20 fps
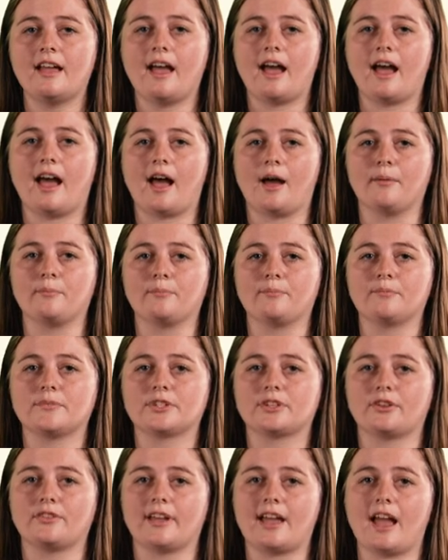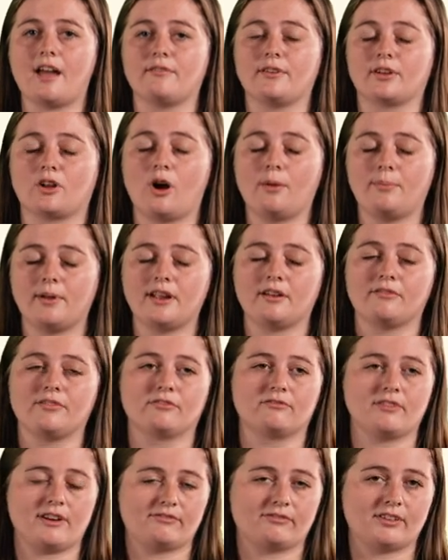Um, so they have a copy of the
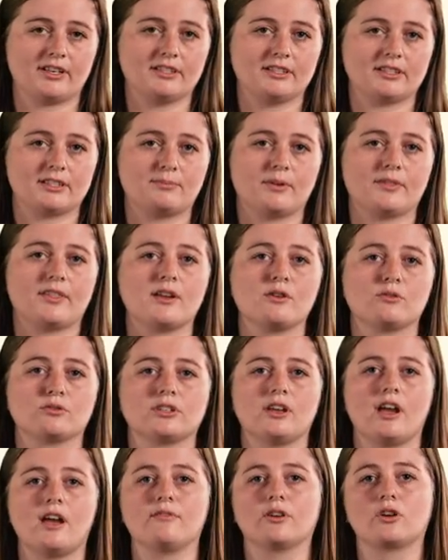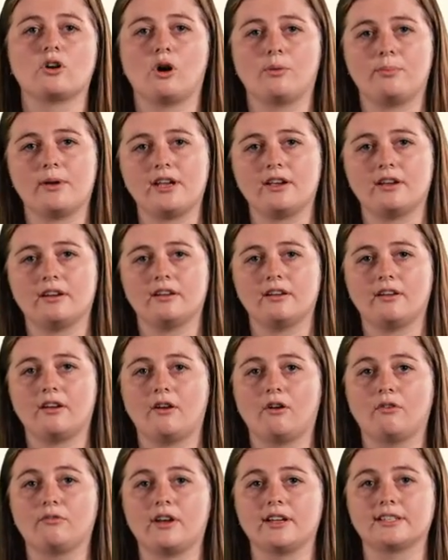reference, but they also have a copy
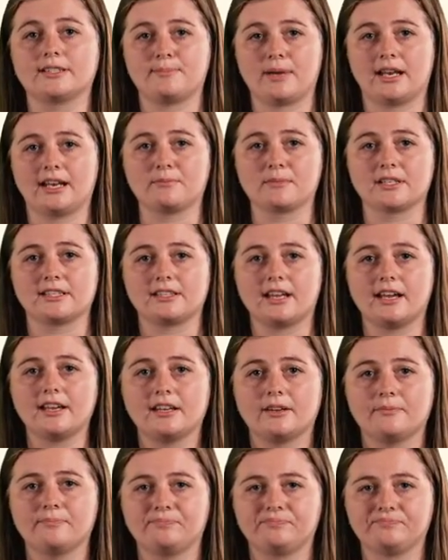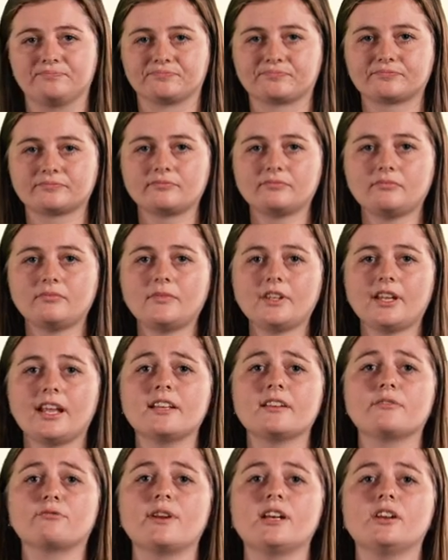of a spelling mistake.
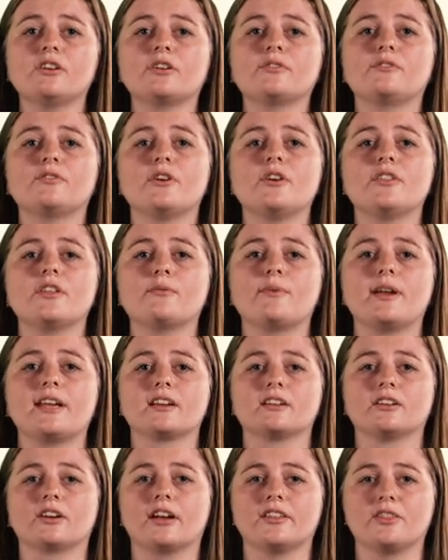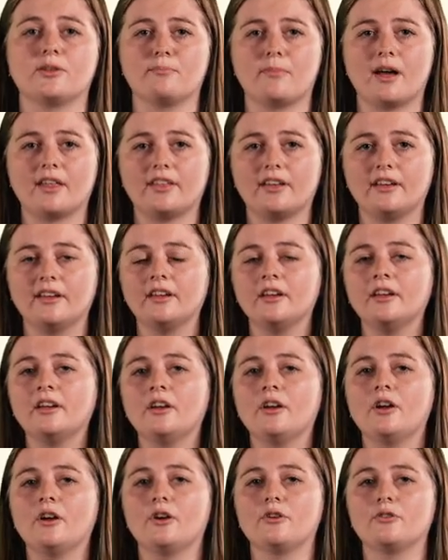And if we look further, we can look at the mother,
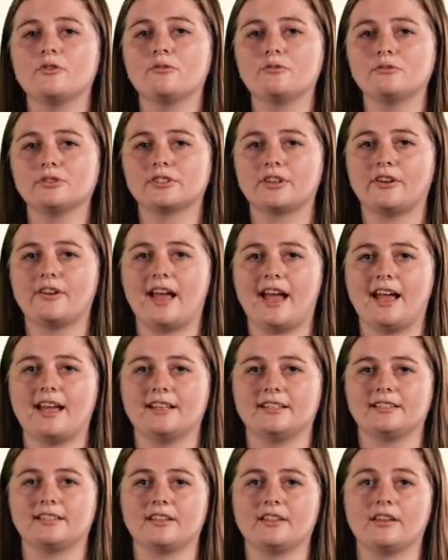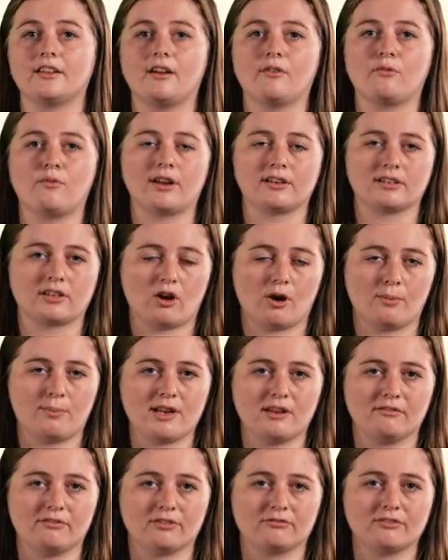who also has one
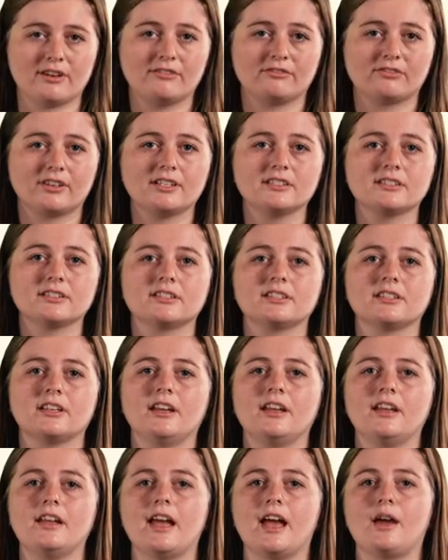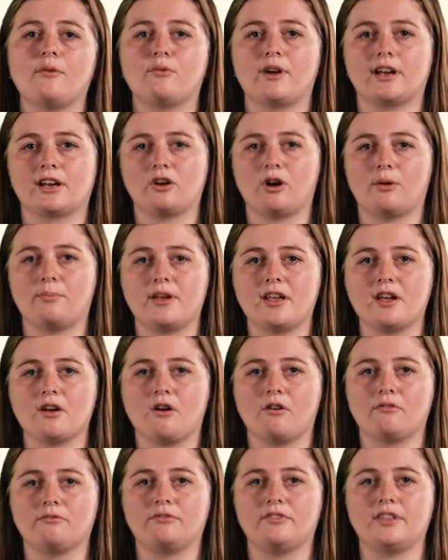copy of the reference and one copy
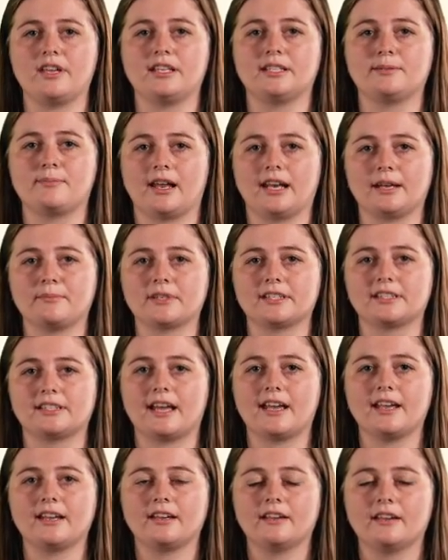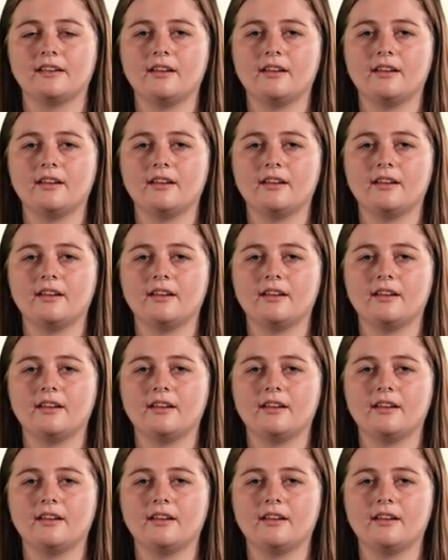of the spelling mistake.